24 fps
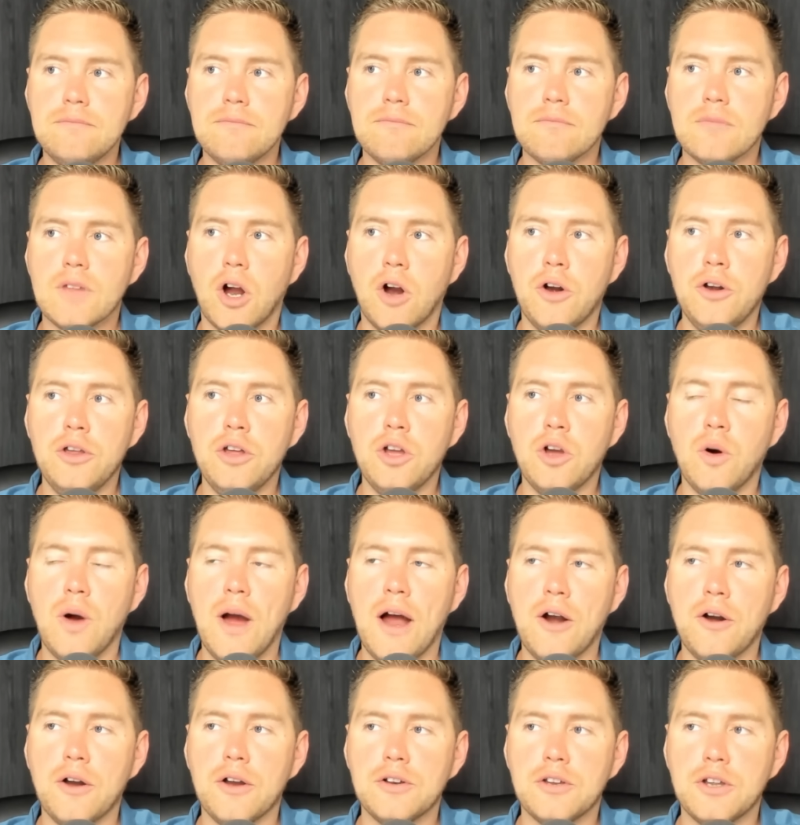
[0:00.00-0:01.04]
Do
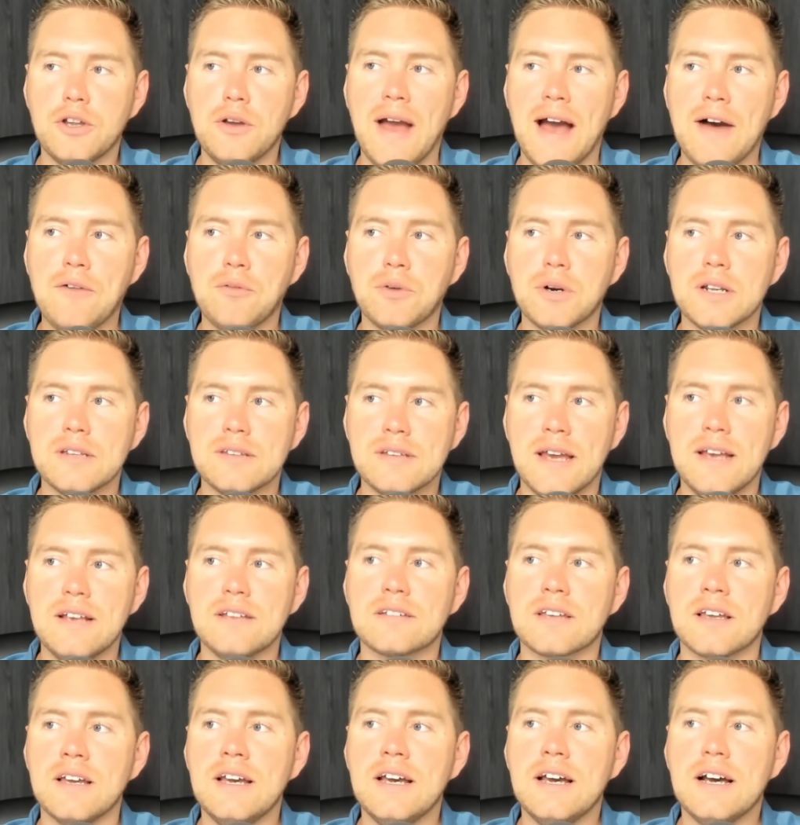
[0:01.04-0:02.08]
you have what it
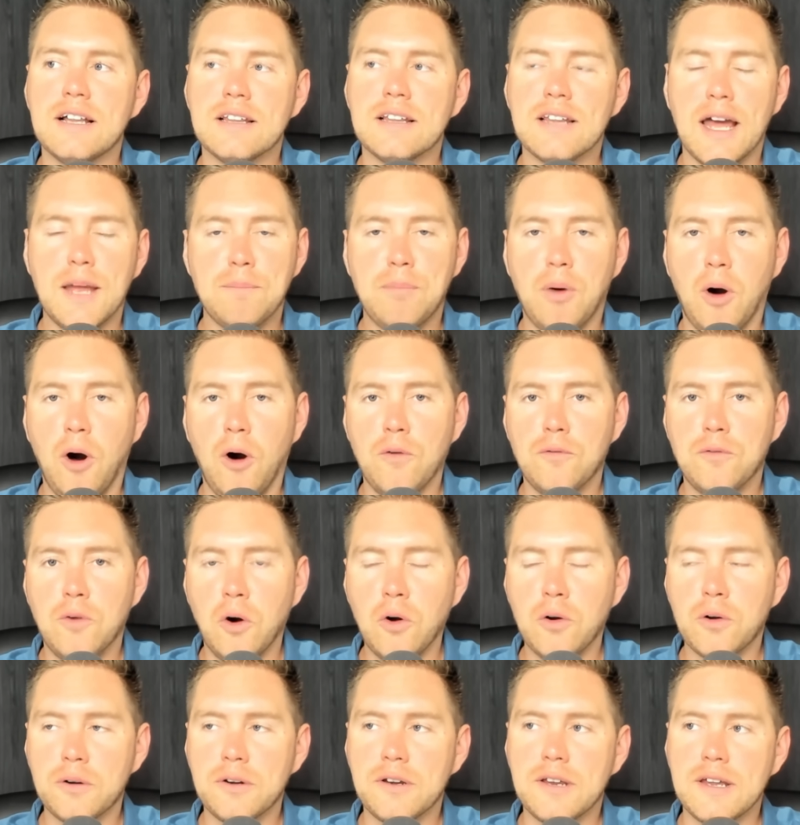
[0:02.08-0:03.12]
takes, like Paul
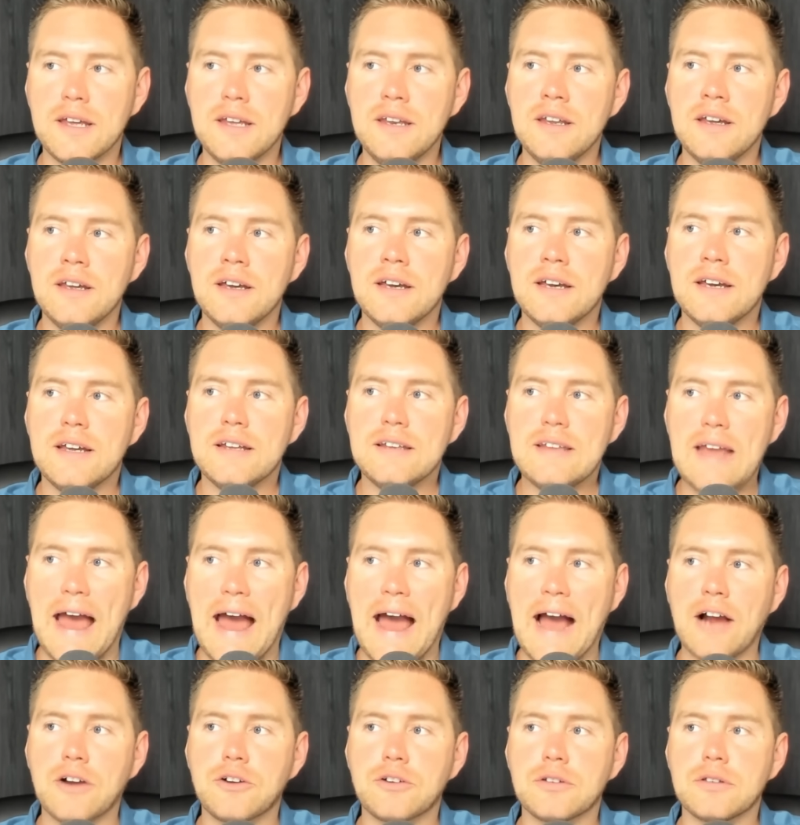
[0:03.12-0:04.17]
Volcker did, to
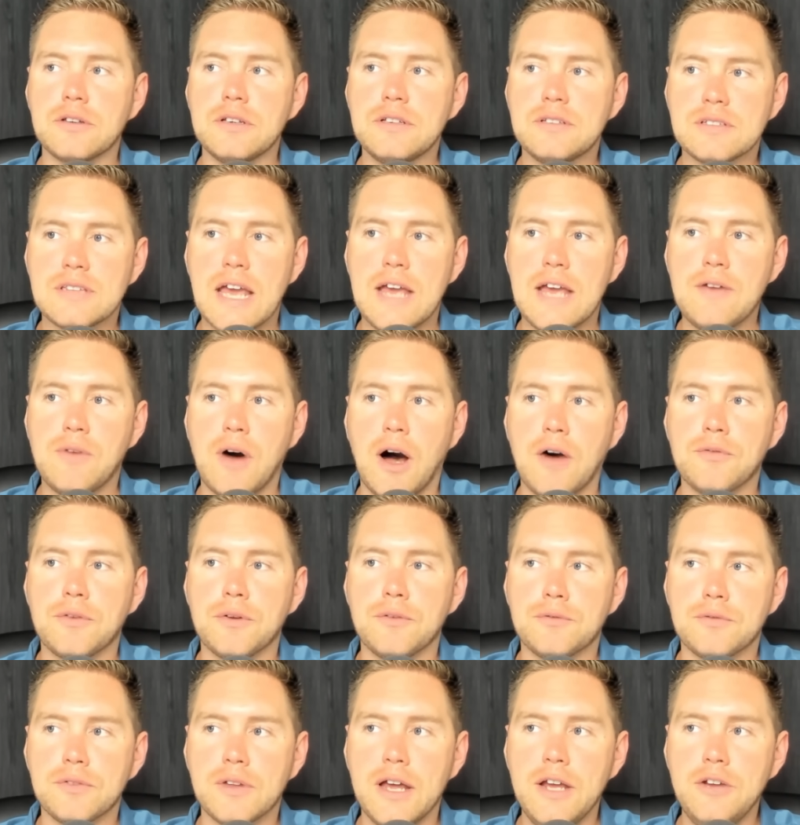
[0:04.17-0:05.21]
actually stave off
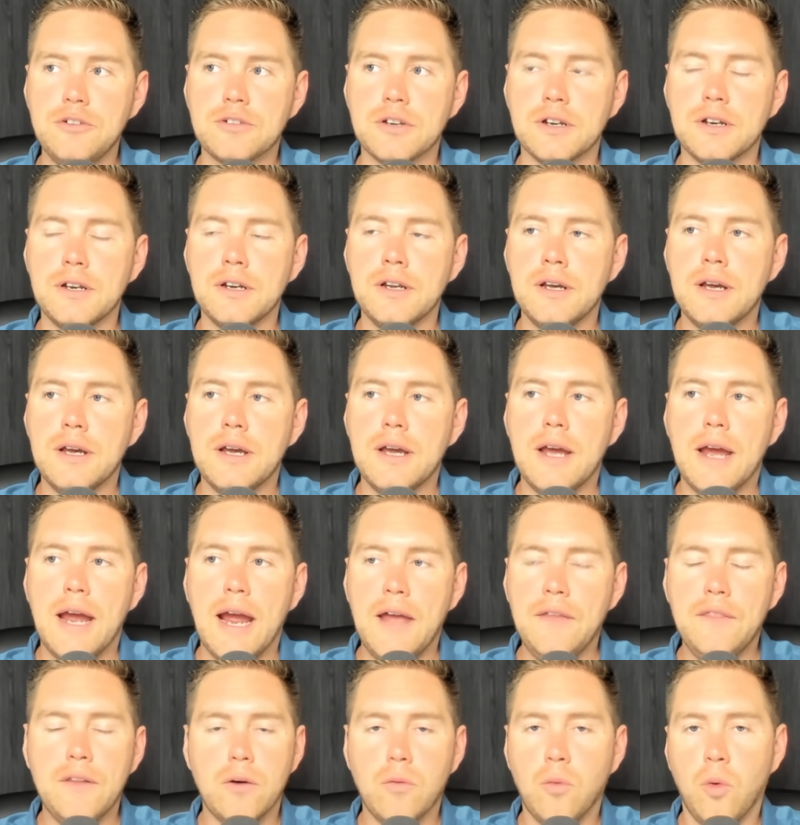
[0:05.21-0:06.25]
inflation?
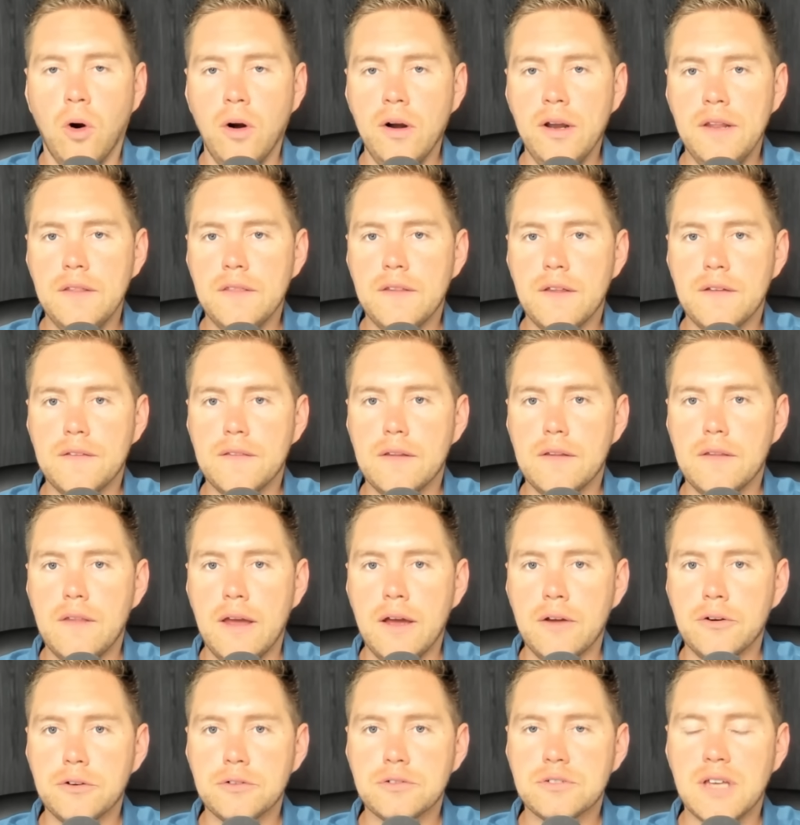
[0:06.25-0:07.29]
And they're warning that they
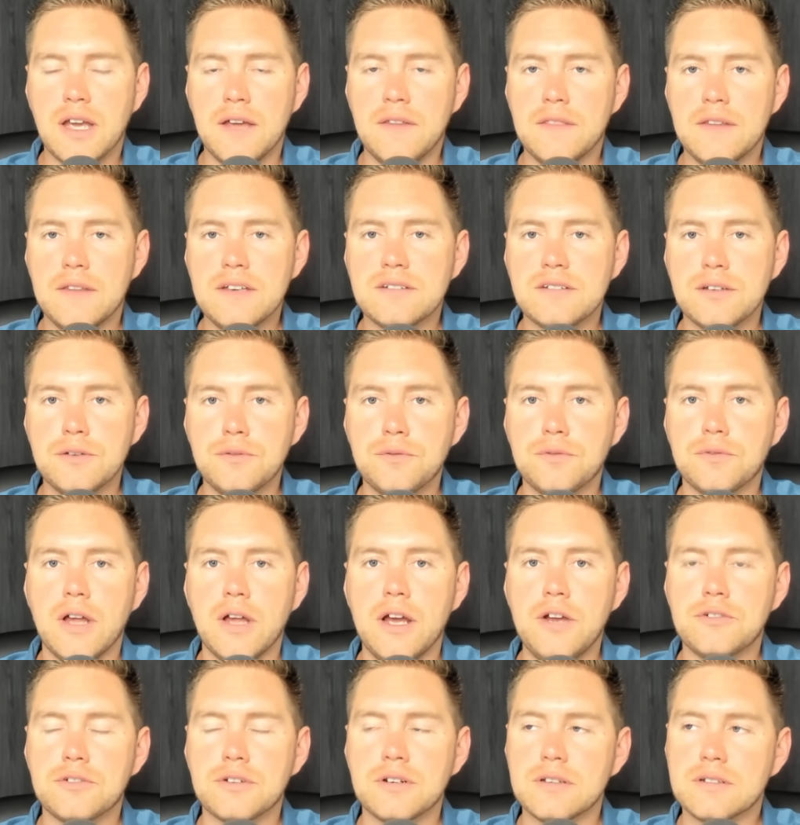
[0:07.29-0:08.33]
understand this
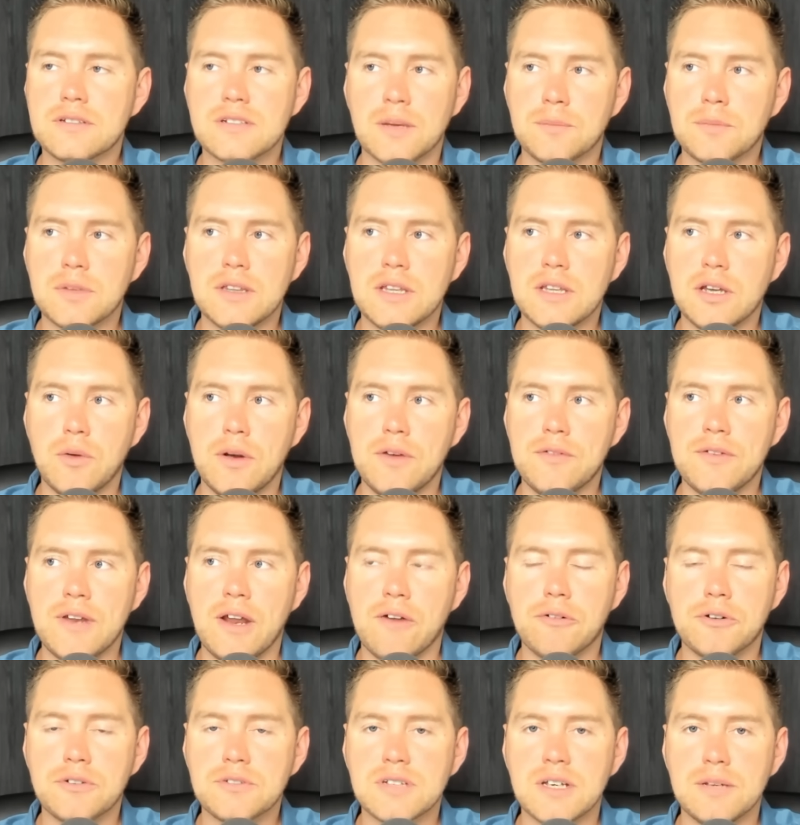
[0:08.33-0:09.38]
inflation is something that we've
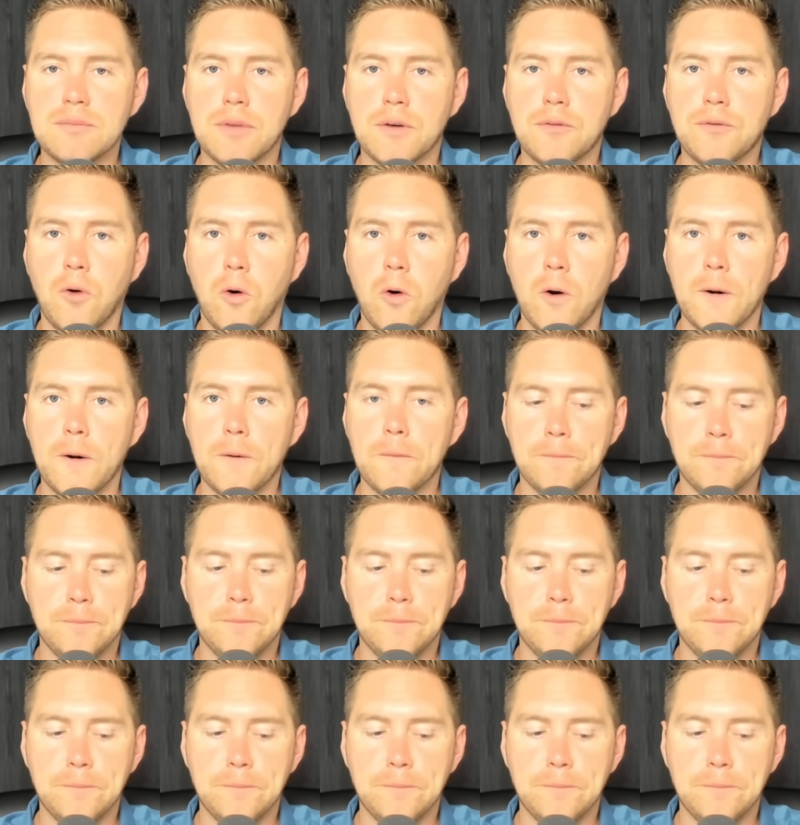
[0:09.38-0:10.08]
never seen before.